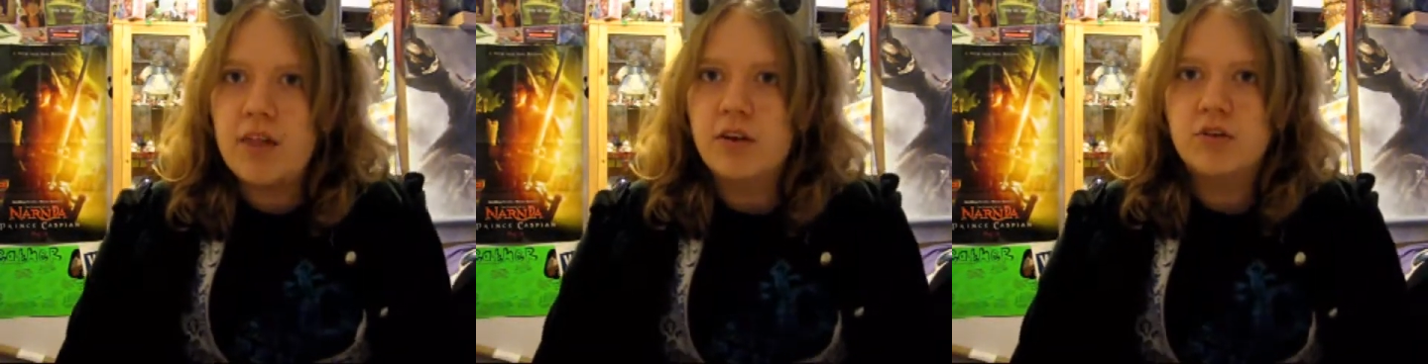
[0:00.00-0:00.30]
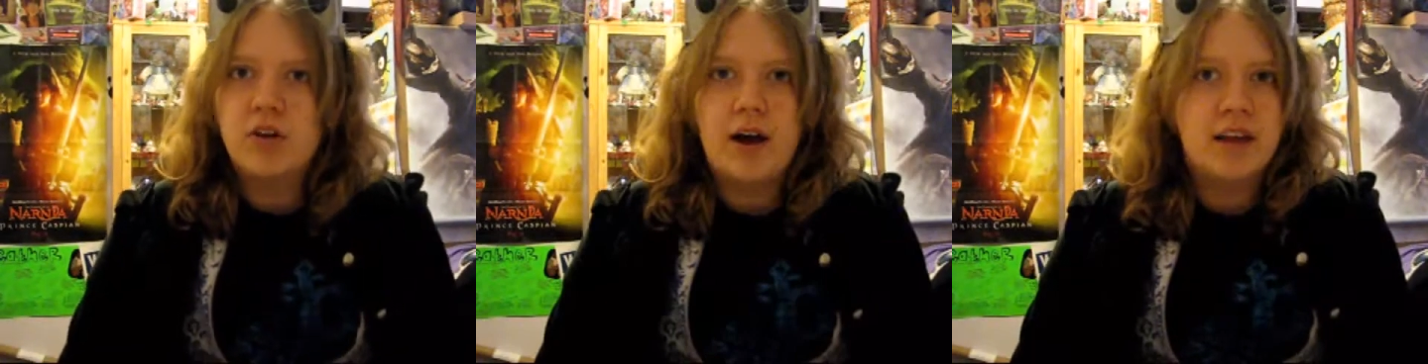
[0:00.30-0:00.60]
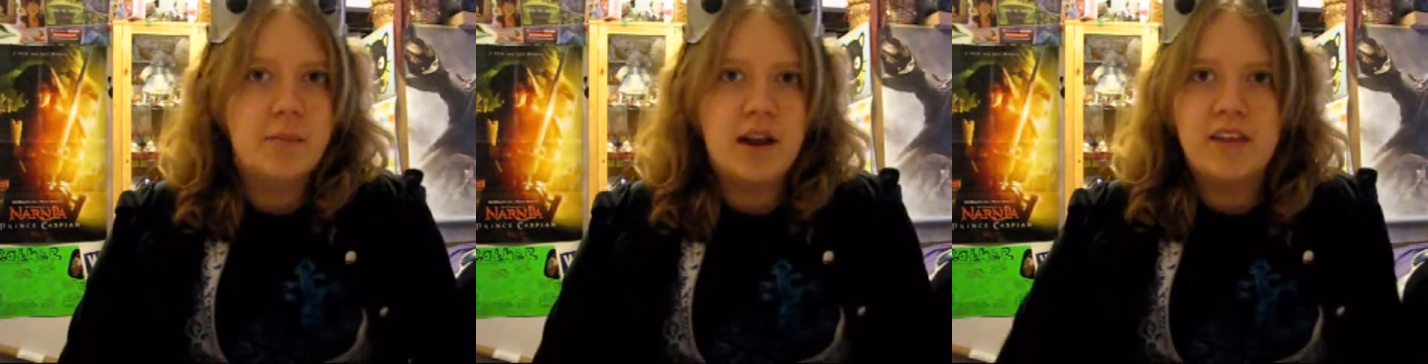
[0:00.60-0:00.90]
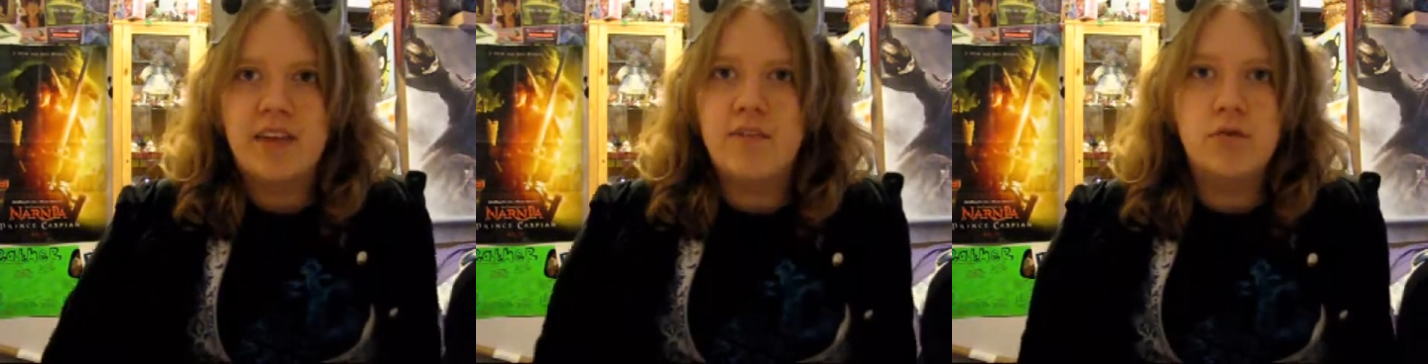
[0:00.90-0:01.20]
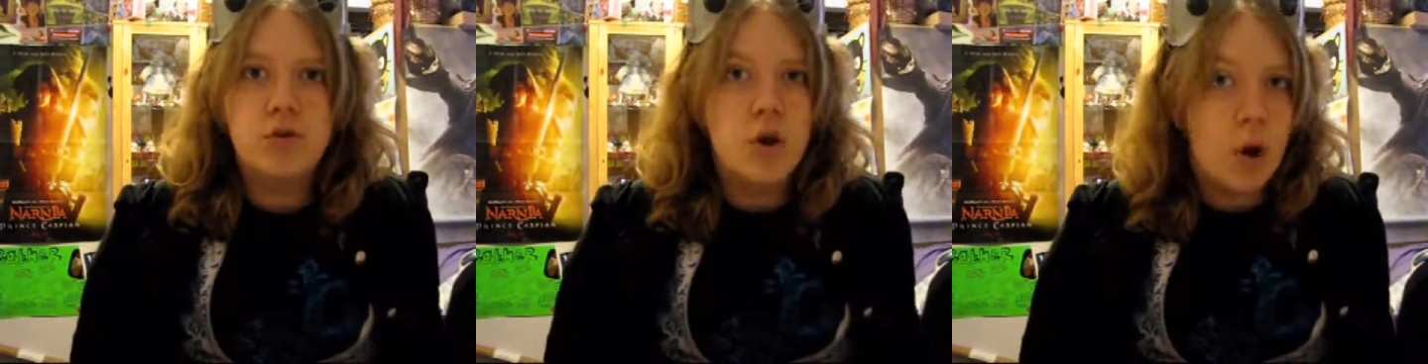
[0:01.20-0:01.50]
and they're just talking about it, like they
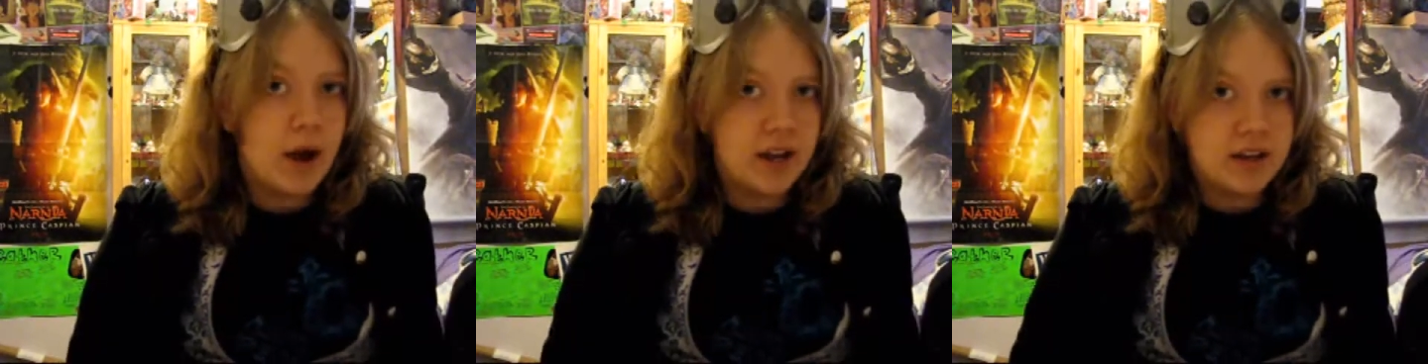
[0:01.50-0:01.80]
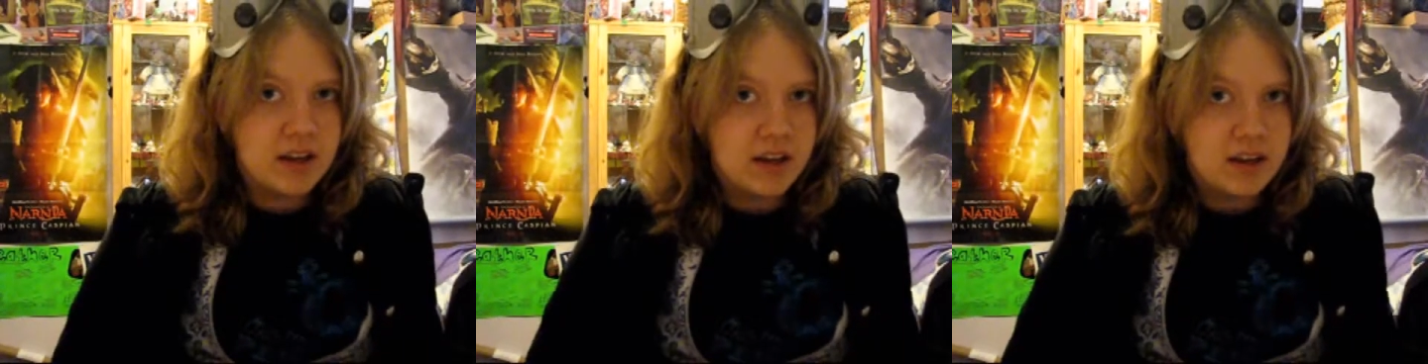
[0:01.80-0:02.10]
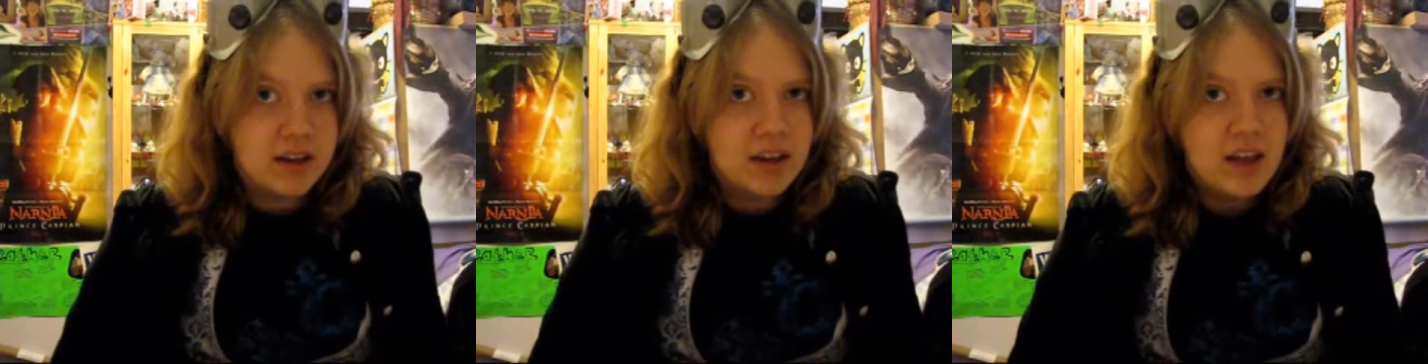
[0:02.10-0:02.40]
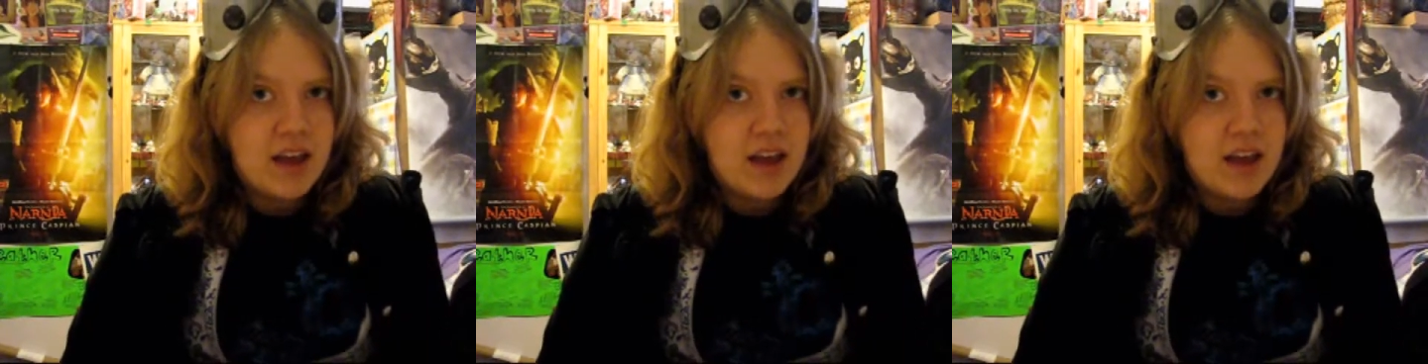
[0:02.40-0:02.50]
have no idea